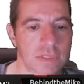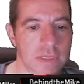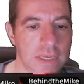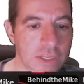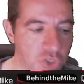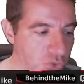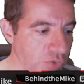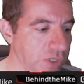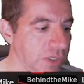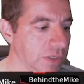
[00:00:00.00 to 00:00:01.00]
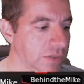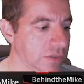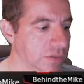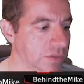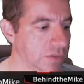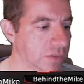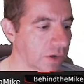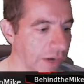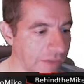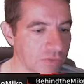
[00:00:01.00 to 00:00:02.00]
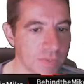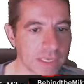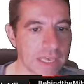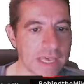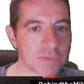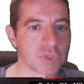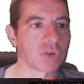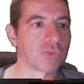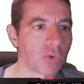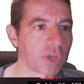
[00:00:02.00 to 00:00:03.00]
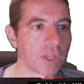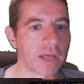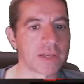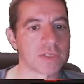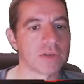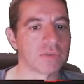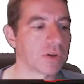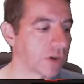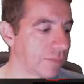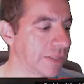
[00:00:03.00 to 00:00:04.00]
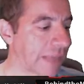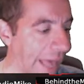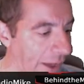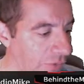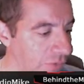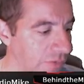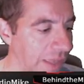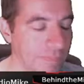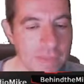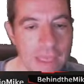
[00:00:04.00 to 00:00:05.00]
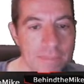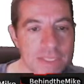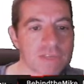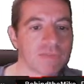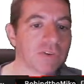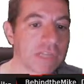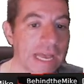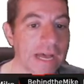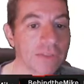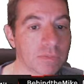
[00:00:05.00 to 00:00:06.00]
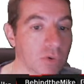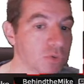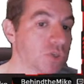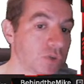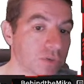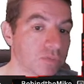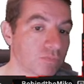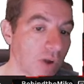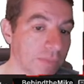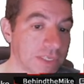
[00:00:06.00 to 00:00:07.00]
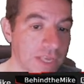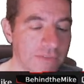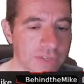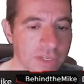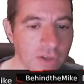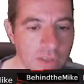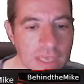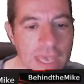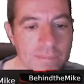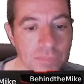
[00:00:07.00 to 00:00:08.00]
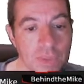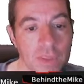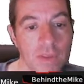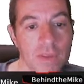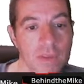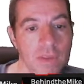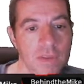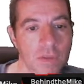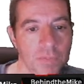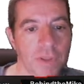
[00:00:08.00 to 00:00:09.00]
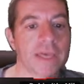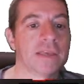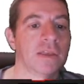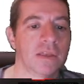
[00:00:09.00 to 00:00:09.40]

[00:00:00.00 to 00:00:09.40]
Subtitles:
and Jeudy are going to have a big games, they're throwing a lot because they're going to be down. That means if they're down, then Mostert probably is having a good game. You play